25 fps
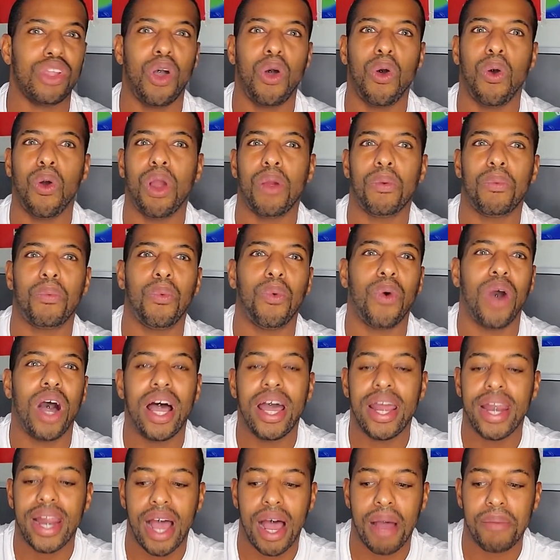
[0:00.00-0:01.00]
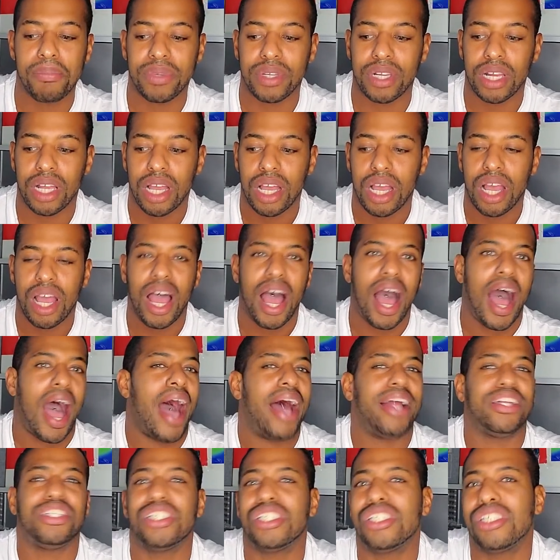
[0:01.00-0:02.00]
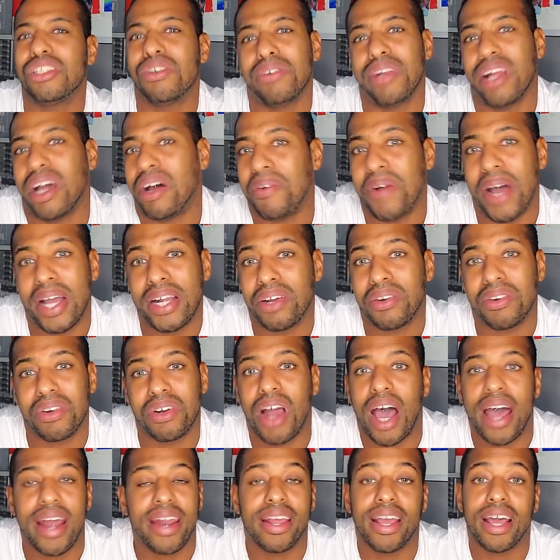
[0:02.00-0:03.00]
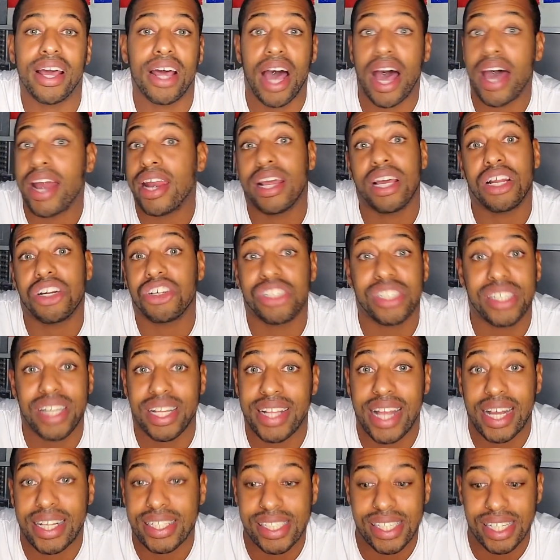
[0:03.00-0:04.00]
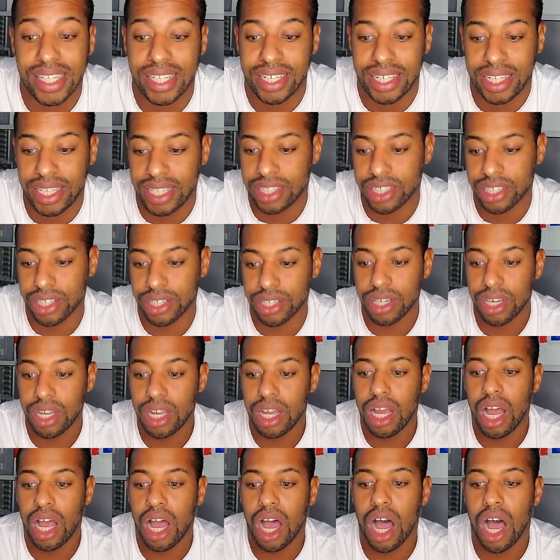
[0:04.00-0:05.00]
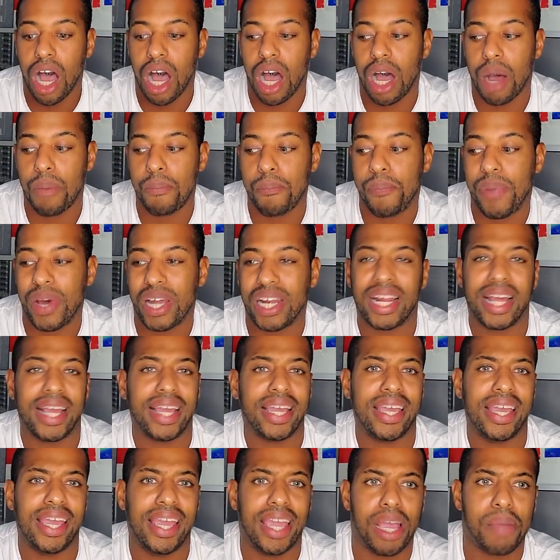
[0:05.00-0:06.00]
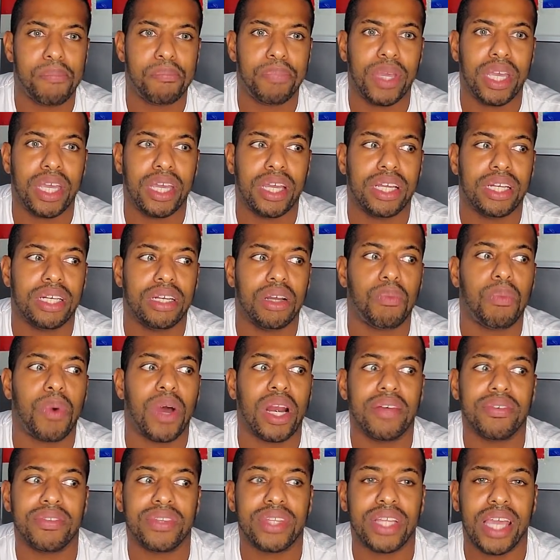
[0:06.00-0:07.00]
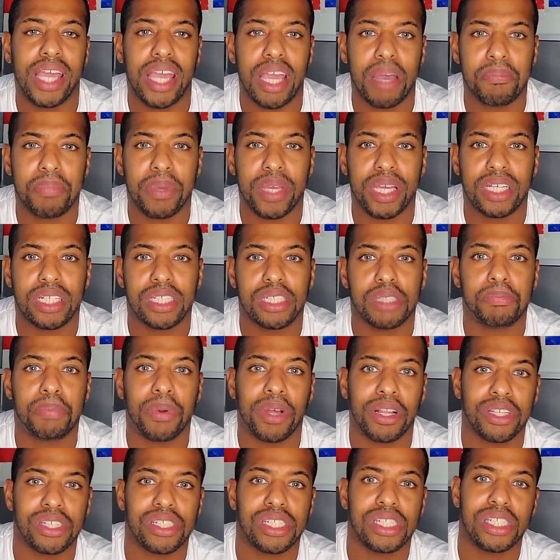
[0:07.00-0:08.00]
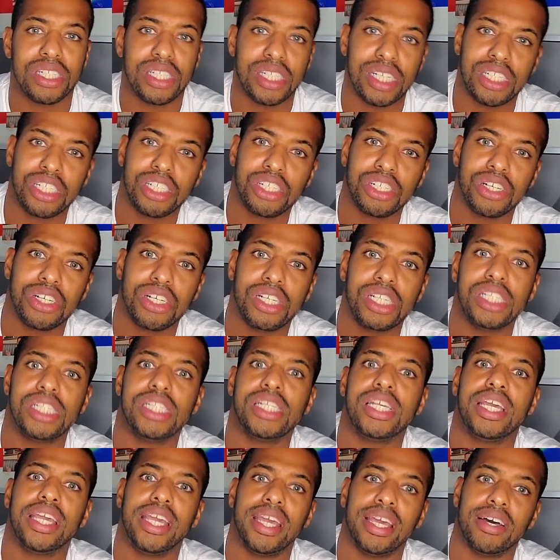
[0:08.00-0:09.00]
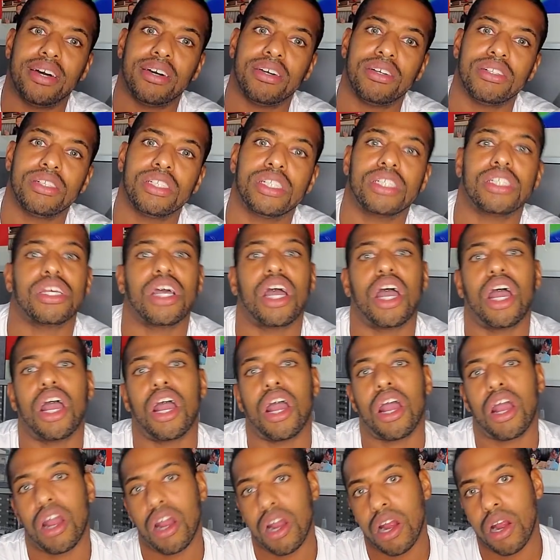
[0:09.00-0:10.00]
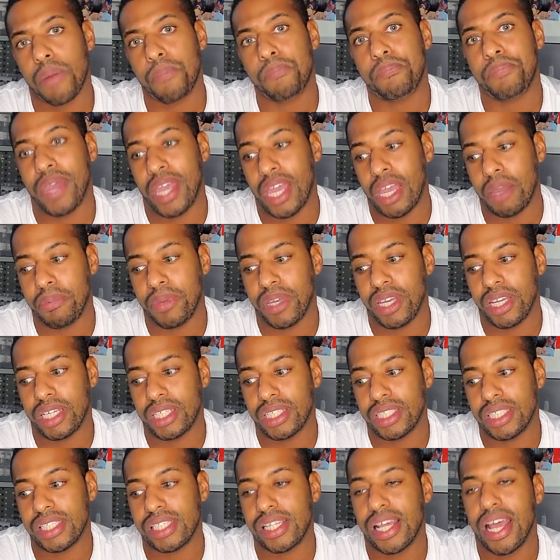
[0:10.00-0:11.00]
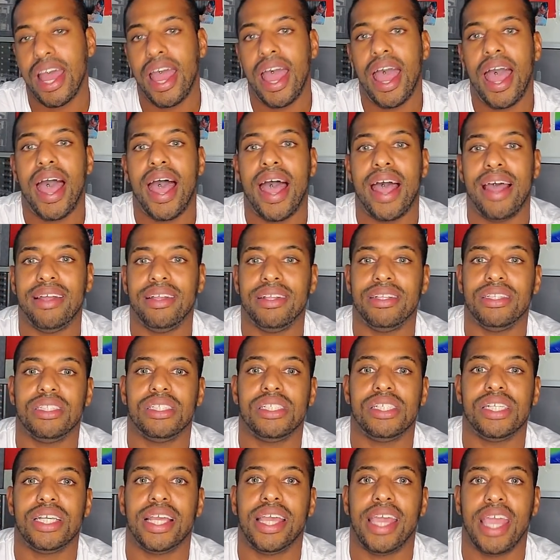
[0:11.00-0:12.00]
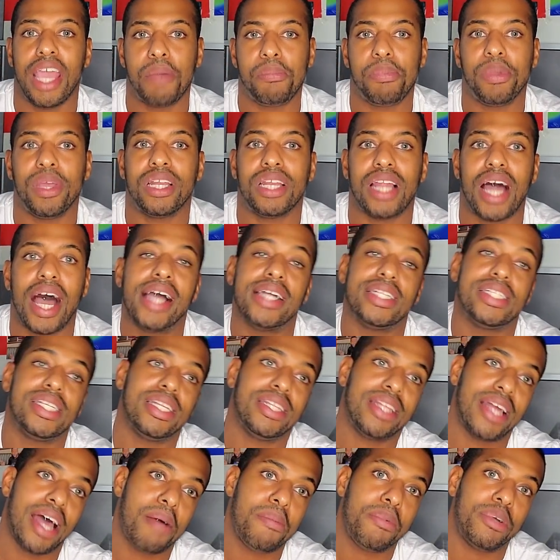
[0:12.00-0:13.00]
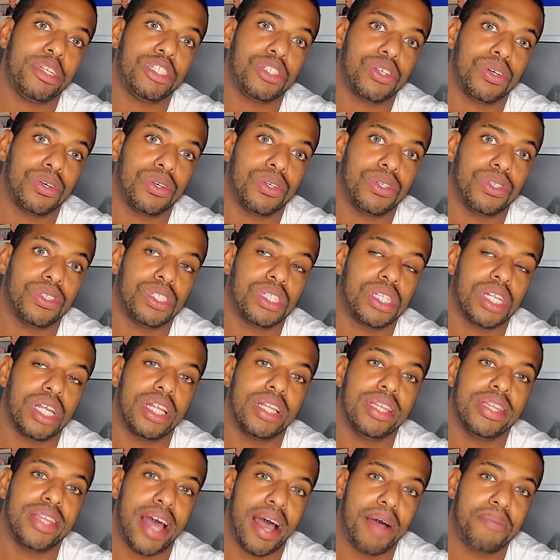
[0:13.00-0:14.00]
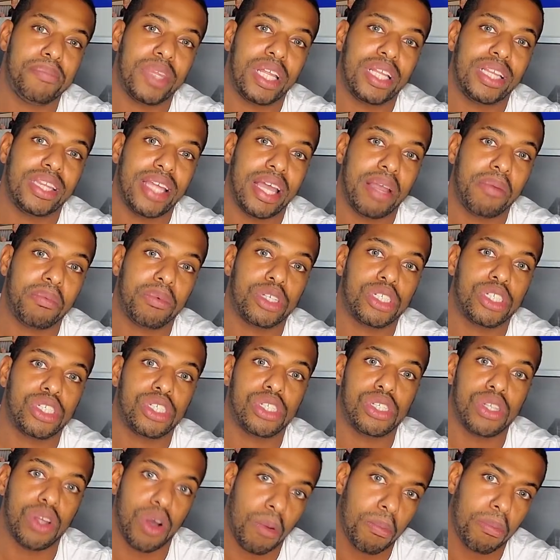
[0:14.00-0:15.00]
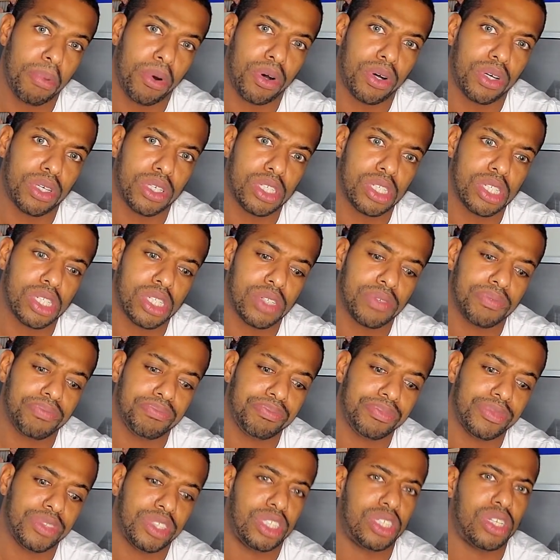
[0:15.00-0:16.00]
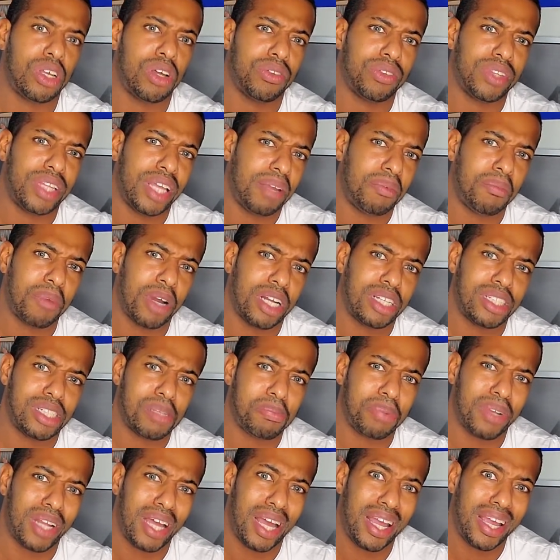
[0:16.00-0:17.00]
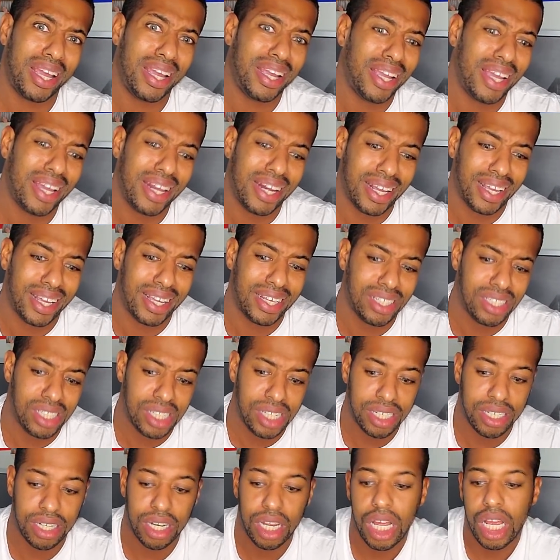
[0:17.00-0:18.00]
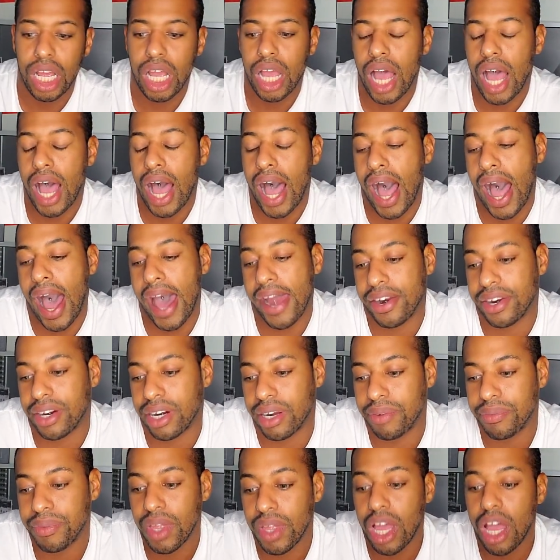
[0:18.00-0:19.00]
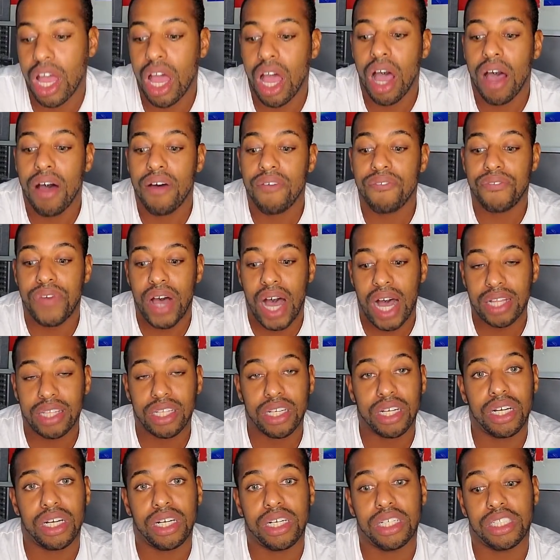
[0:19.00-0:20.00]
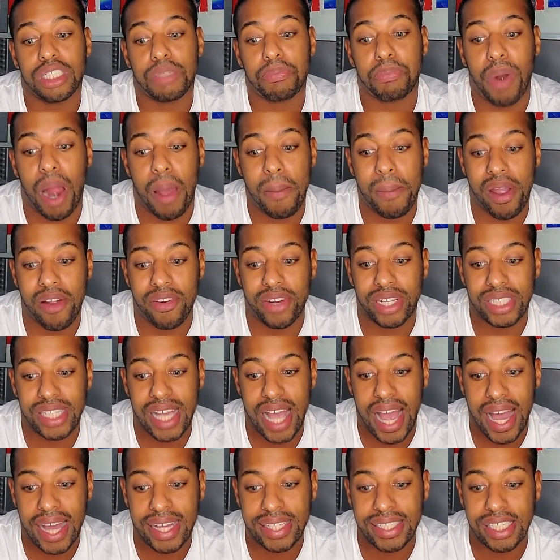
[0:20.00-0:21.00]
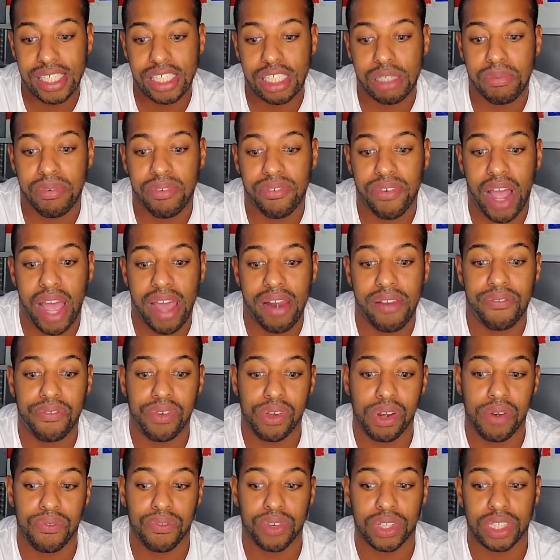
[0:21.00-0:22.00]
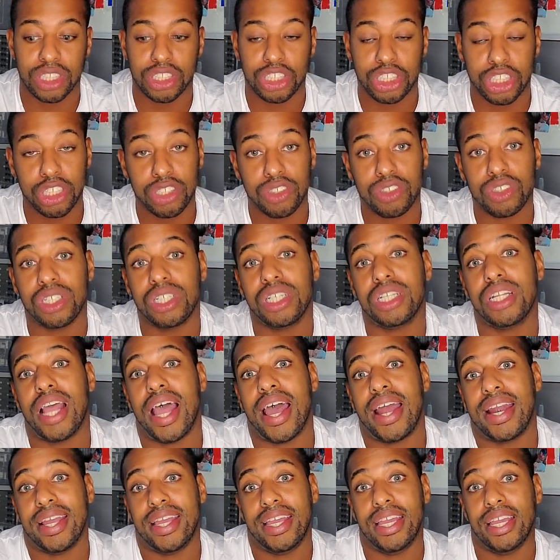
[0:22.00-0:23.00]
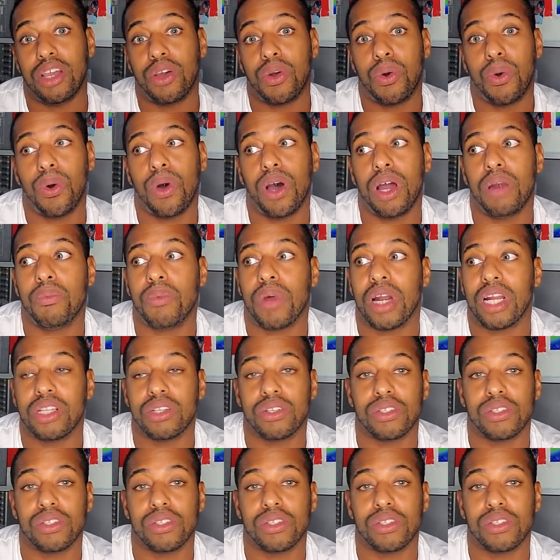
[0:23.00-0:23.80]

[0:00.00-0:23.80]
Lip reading: what. I just don't know. I didn't understand that scene either. But like Campion, one of Campion's brothers and sisters killed her babies, and Campion lied to them and told them that they were snowballs. So they wanted to play and it killed it. I don't know. Father's primary task is to provide food for the children. And he caught one of